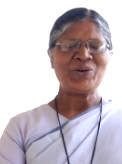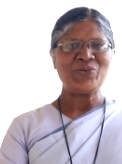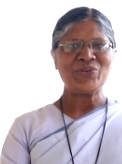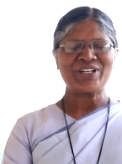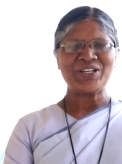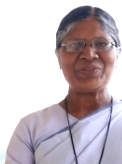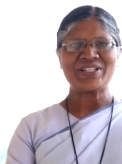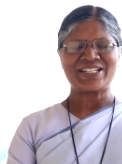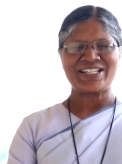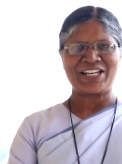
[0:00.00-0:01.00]
of working
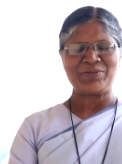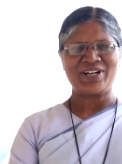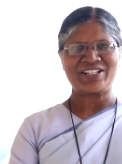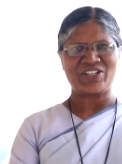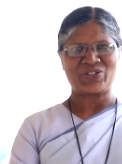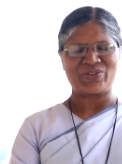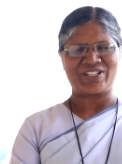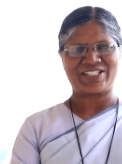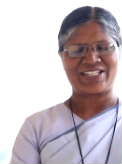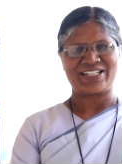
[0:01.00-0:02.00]
with Hazaribagh
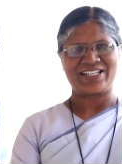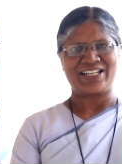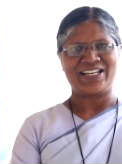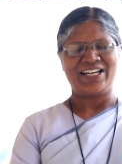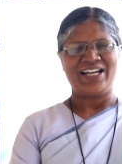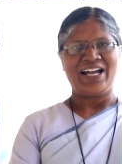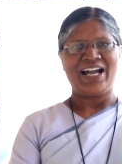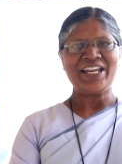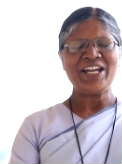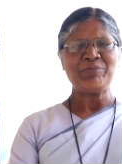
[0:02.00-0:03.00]
Jesuits
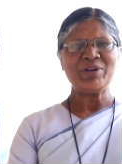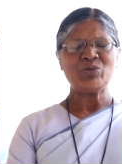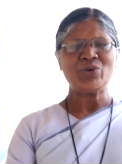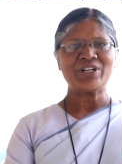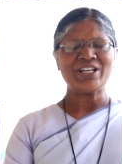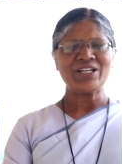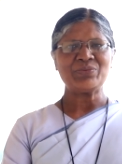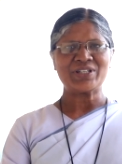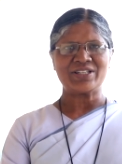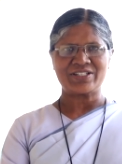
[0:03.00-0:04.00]
I have been
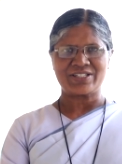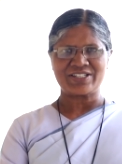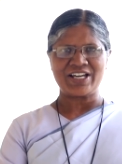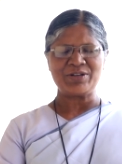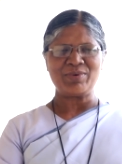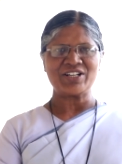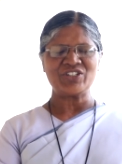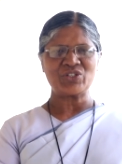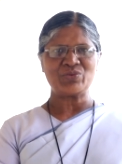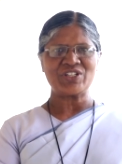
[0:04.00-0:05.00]
working with this Saribag
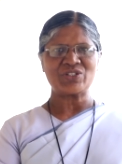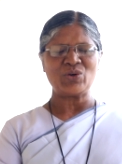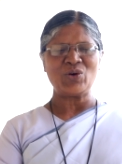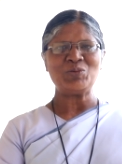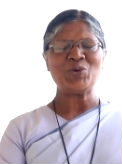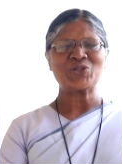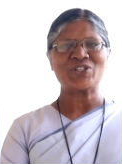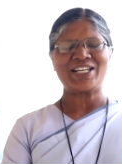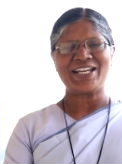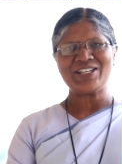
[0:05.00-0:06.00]
Jesuits
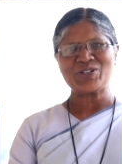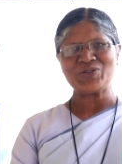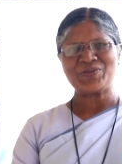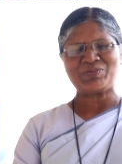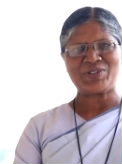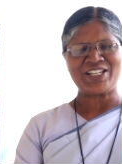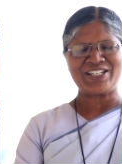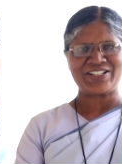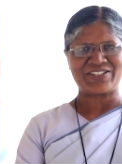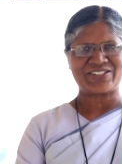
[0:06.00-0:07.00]
almost 10 to 15
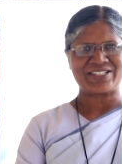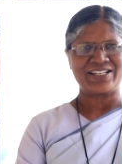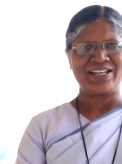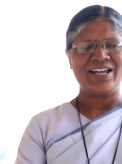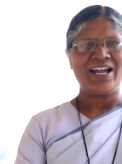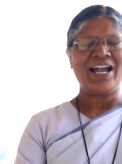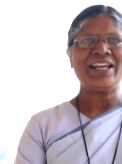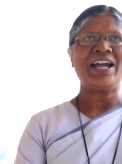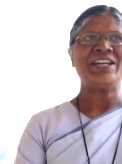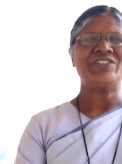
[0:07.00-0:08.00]
years
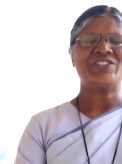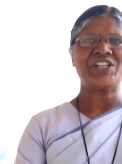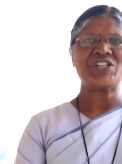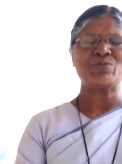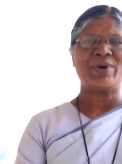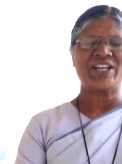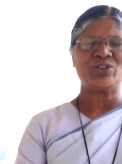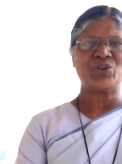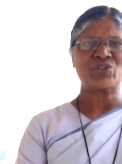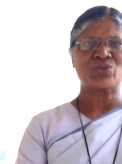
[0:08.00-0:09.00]
and I cherish by
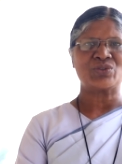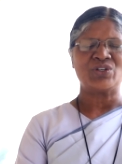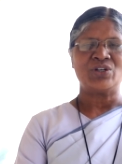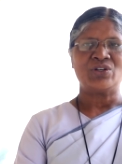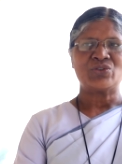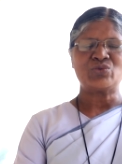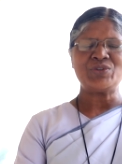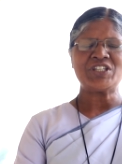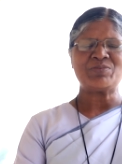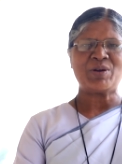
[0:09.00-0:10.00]
those
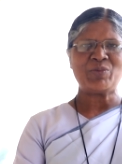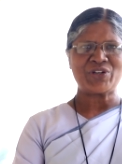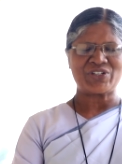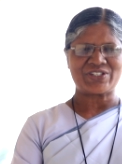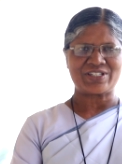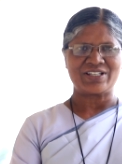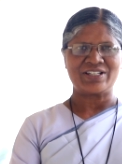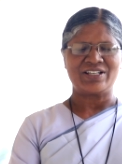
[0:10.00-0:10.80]
sweet memories,